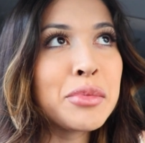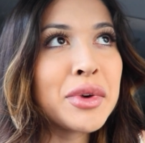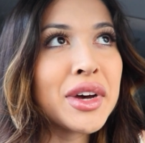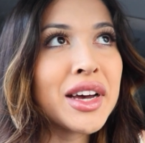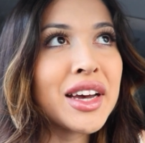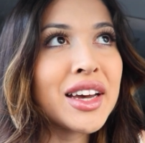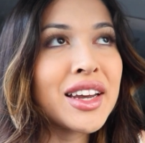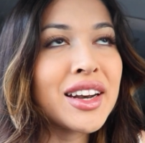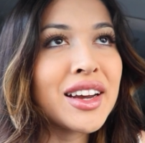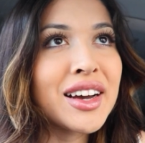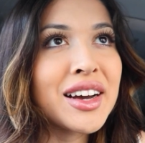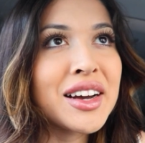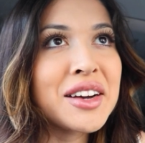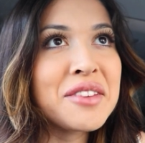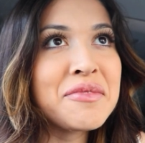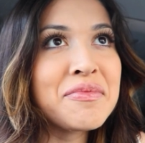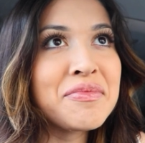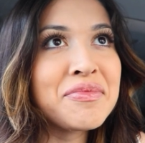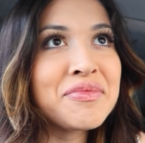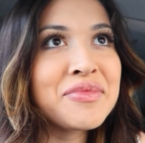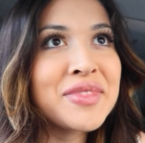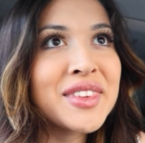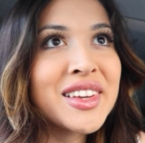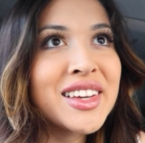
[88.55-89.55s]
But
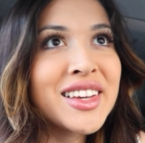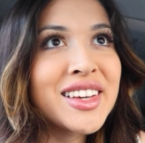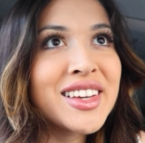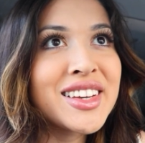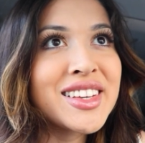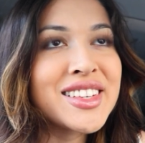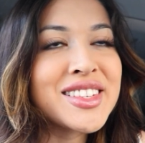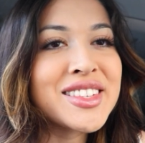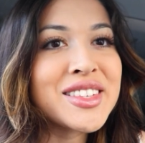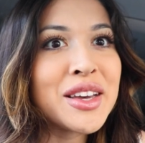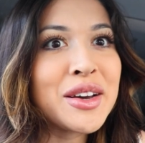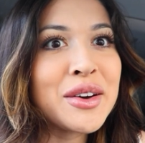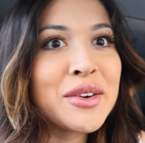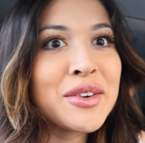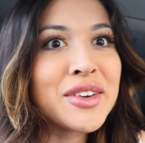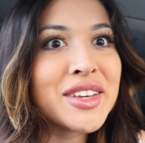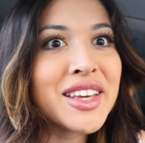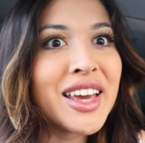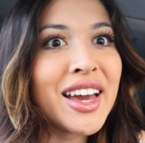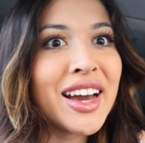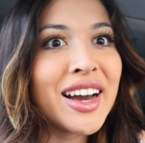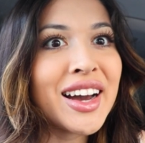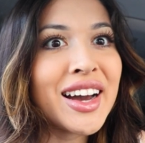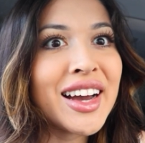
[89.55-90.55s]
so
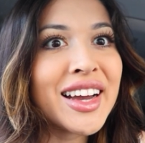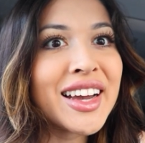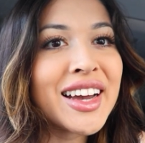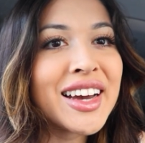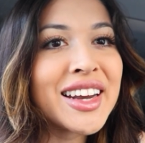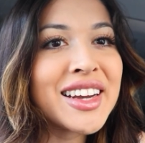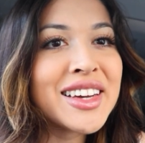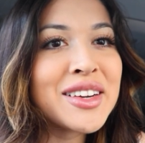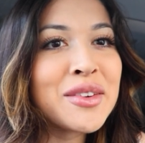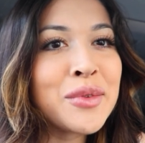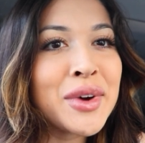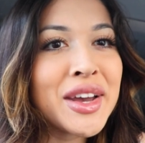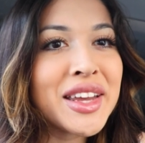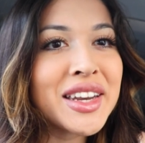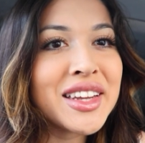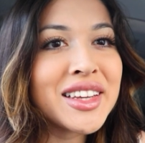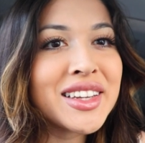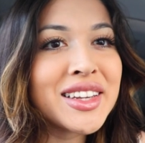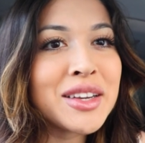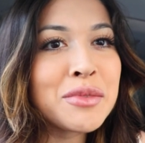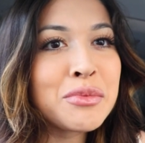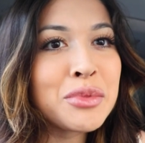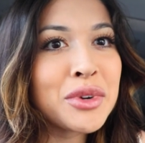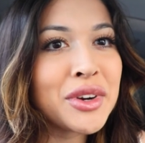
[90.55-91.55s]
yeah, I kind of
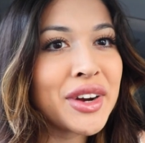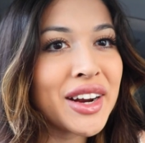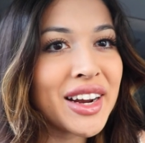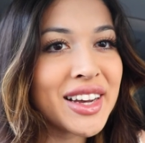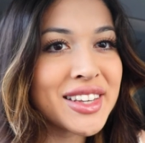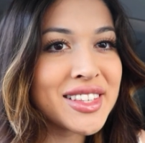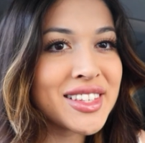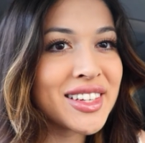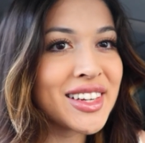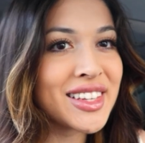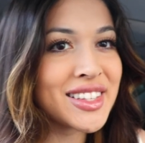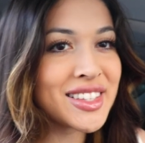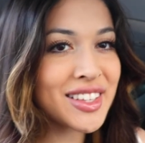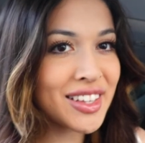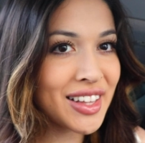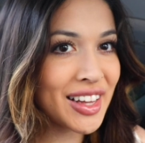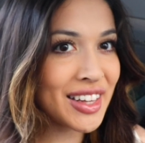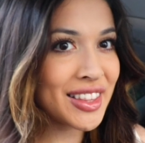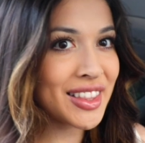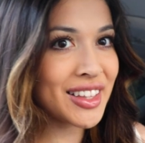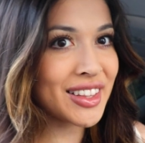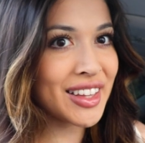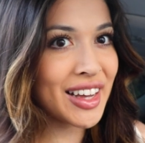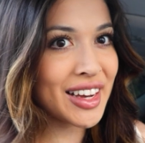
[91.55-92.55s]
waited and procrastinated till
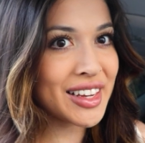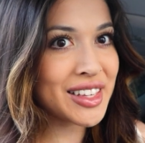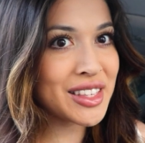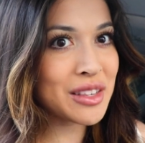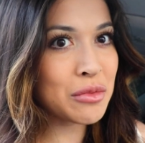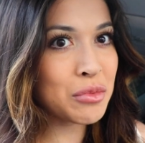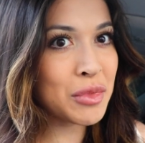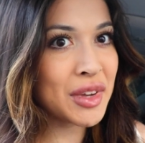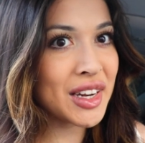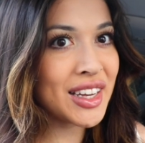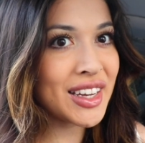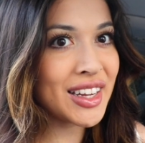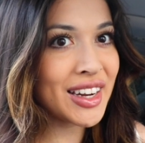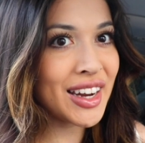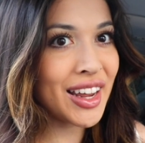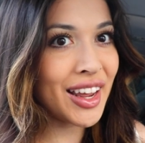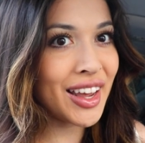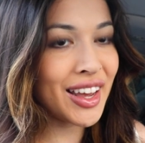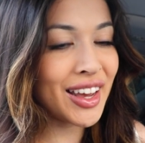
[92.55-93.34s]
like the last minute,